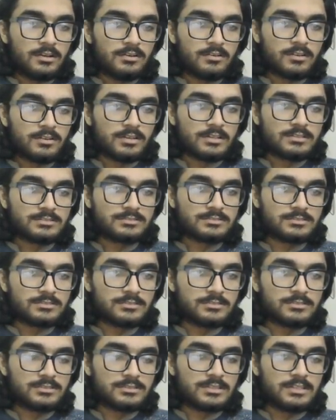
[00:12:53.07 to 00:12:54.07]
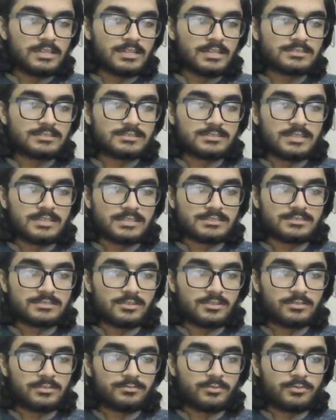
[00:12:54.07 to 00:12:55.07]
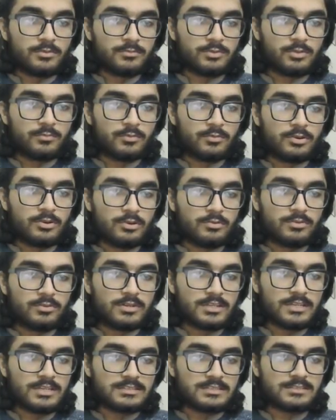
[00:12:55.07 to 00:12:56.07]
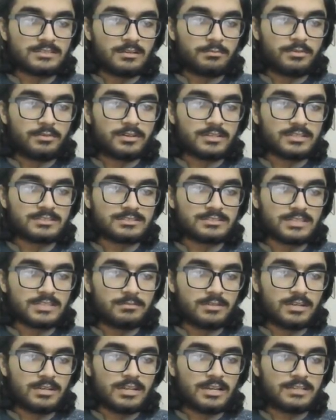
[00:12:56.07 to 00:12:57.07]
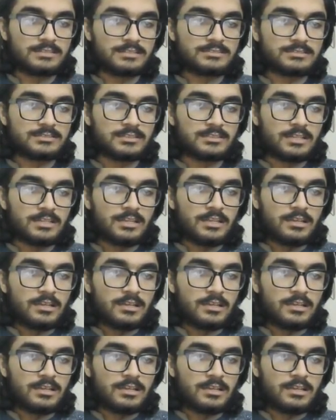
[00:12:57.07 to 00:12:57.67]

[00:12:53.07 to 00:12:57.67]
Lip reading: Okay, so the next text transform, you want lowercase, uppercase, capitalize,